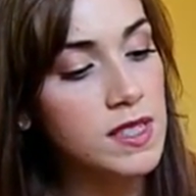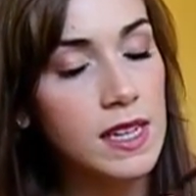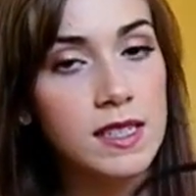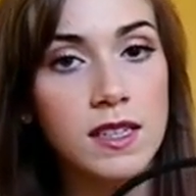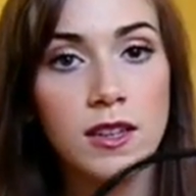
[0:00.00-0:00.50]

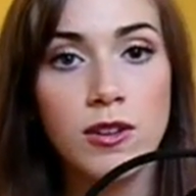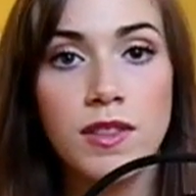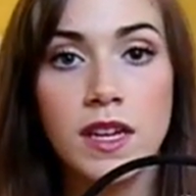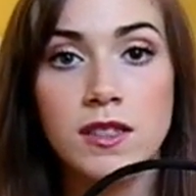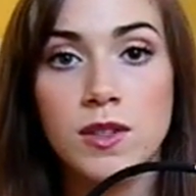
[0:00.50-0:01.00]
Sexy Little
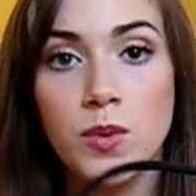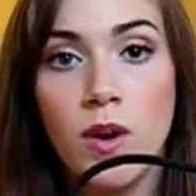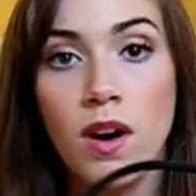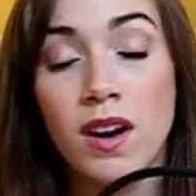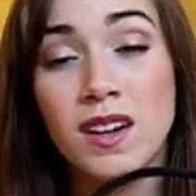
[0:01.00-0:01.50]
Things
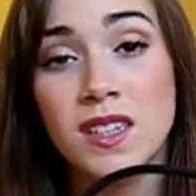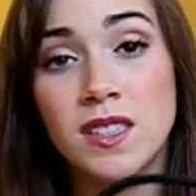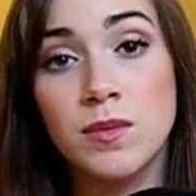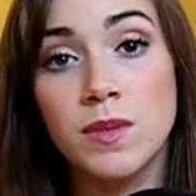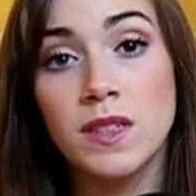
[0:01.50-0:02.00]
Noir.
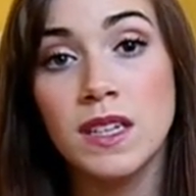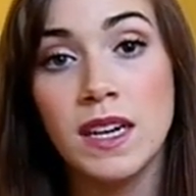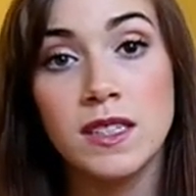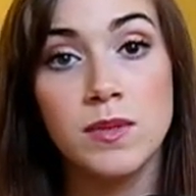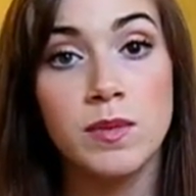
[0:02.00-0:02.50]
It's a really
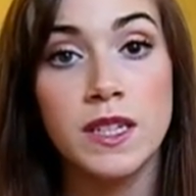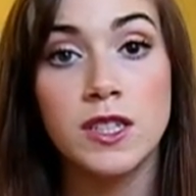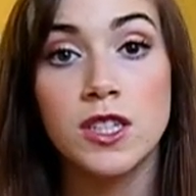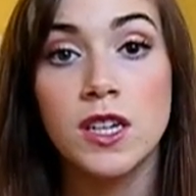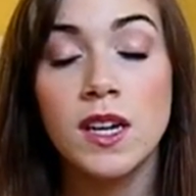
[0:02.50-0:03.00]
nice,
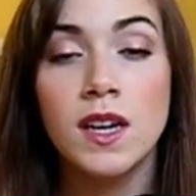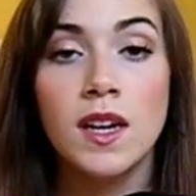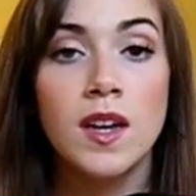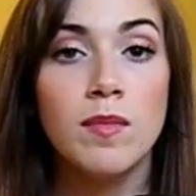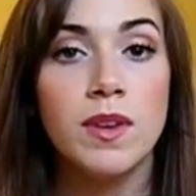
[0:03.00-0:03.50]
rich,
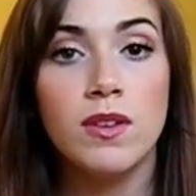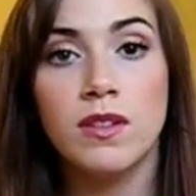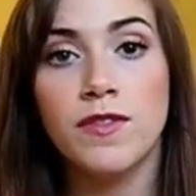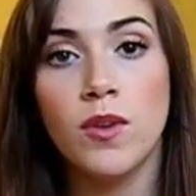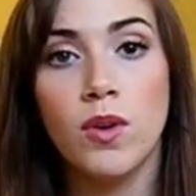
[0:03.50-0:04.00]

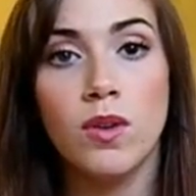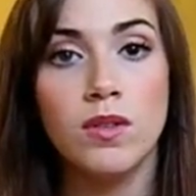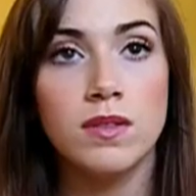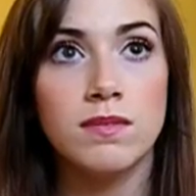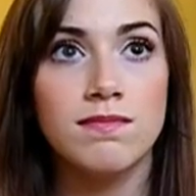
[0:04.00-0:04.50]

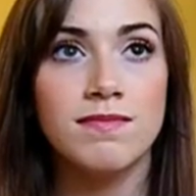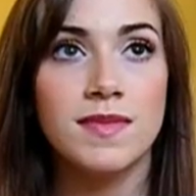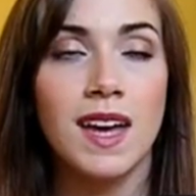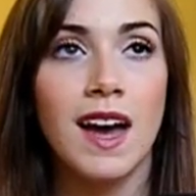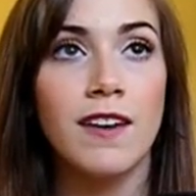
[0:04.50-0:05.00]
beautiful,
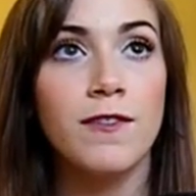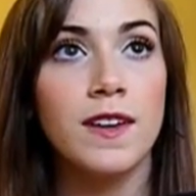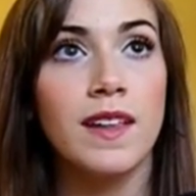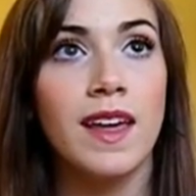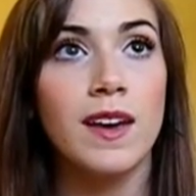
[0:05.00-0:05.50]
I
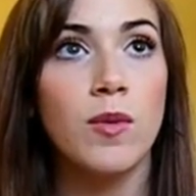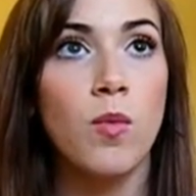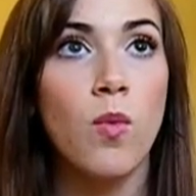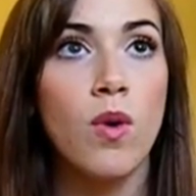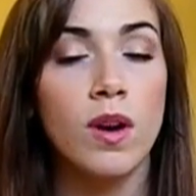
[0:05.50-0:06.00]
feel like
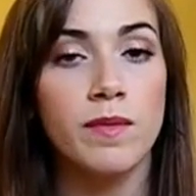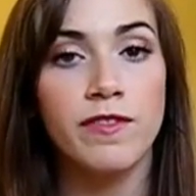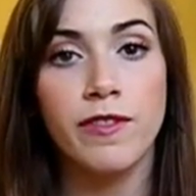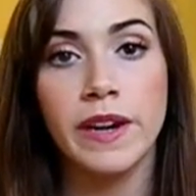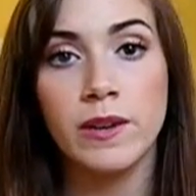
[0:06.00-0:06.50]
warm
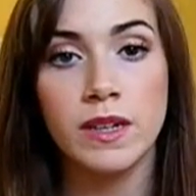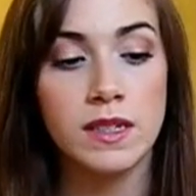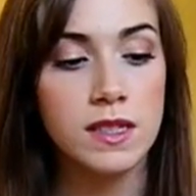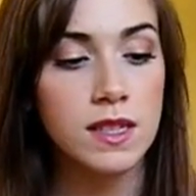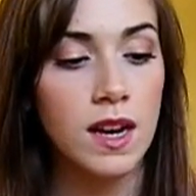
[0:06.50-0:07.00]

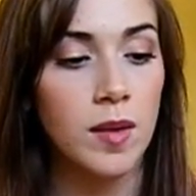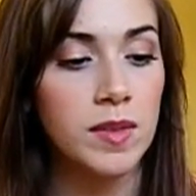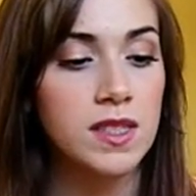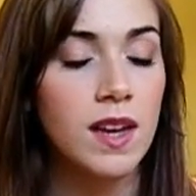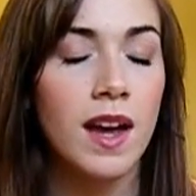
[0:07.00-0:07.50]
fragrance.
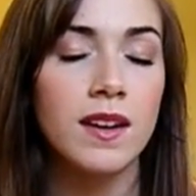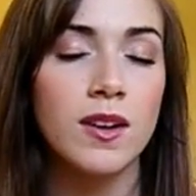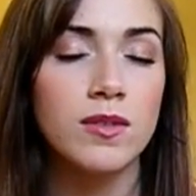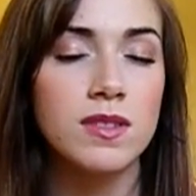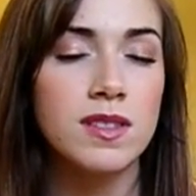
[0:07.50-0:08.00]
It's got
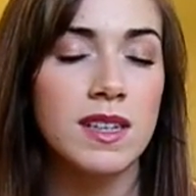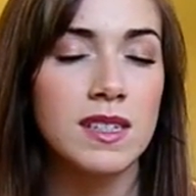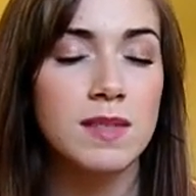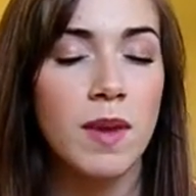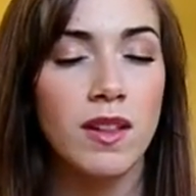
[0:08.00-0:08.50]
notes
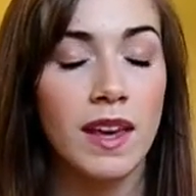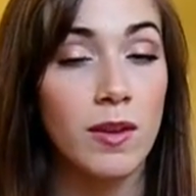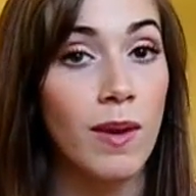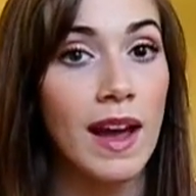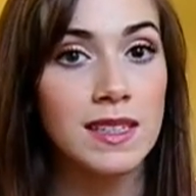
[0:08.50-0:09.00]
that smell
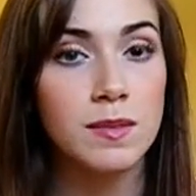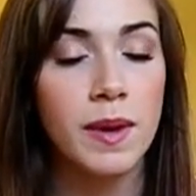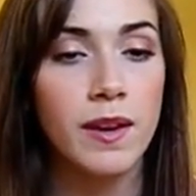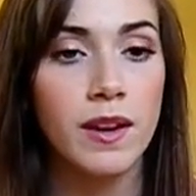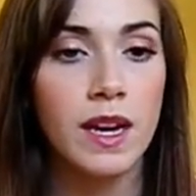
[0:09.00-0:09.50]
like
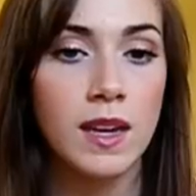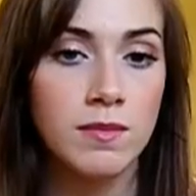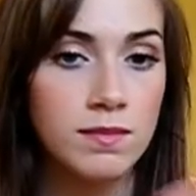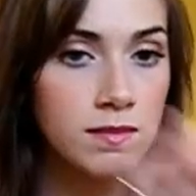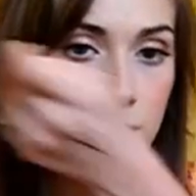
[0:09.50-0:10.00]
raspberry.